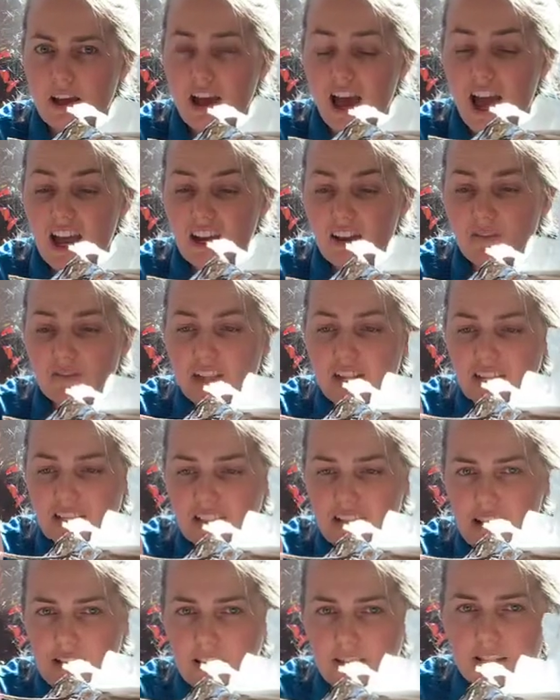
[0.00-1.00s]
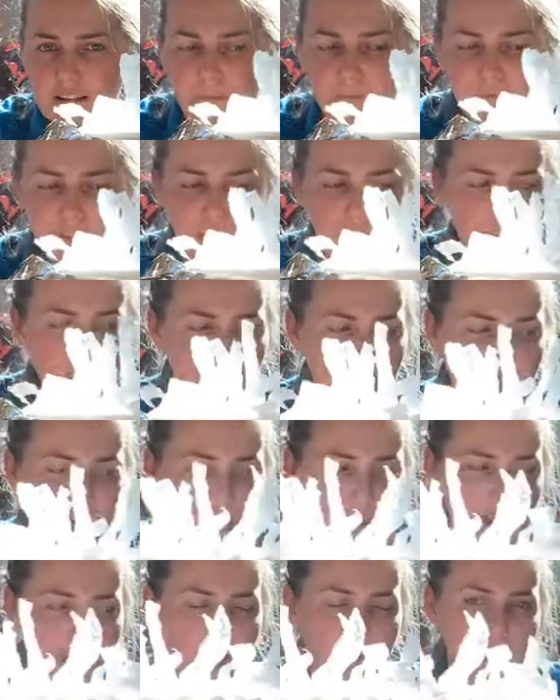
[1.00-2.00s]
and if they sense something,
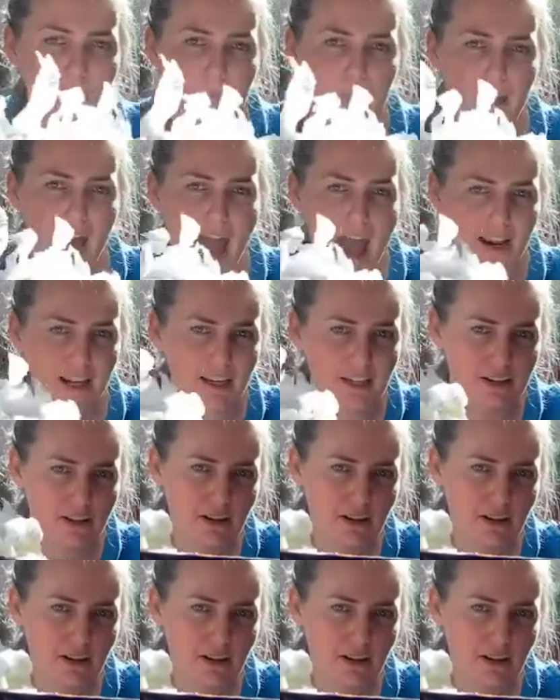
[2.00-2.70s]
at the back